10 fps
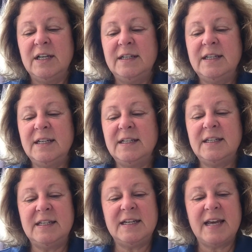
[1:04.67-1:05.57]

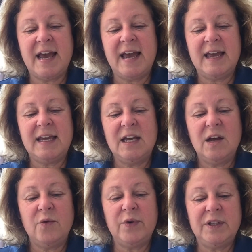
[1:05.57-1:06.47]
didn't decay,
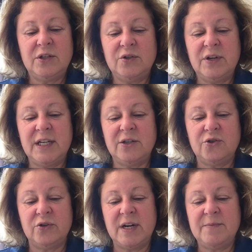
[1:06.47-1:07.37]
withstood
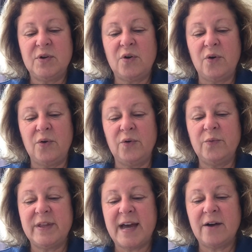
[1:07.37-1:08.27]
extreme cold
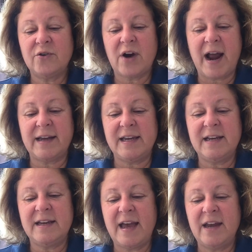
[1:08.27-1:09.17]
without
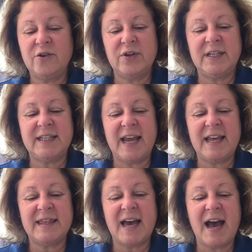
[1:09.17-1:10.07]
cracking, and could
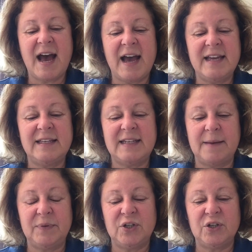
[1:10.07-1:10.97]
take the highest
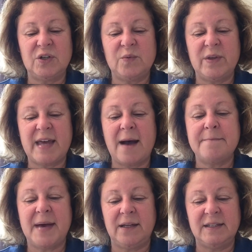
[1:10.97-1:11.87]
temperatures without
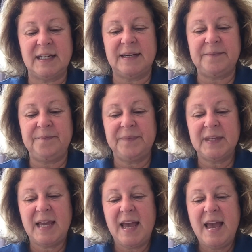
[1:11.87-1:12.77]
melting.
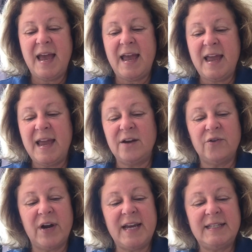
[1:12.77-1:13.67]
And
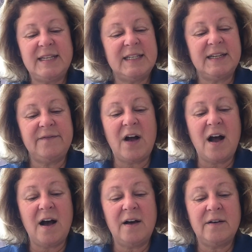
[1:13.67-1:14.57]
craziest of
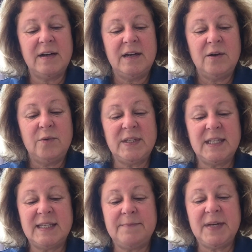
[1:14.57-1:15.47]
all was
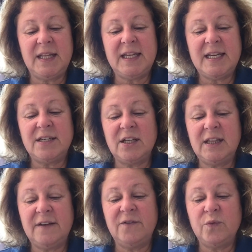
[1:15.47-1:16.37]
its ability to
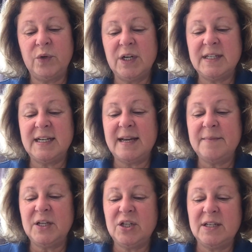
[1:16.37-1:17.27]
lift words and
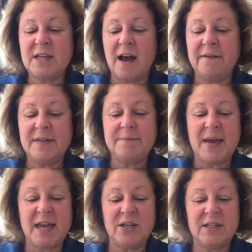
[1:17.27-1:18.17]
images off the
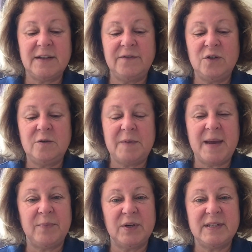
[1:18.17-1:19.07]
pages of
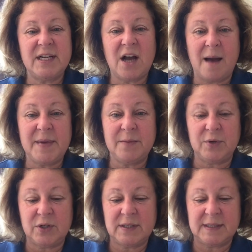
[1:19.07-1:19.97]
newspapers and comic
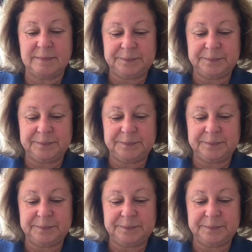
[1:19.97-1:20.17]
books.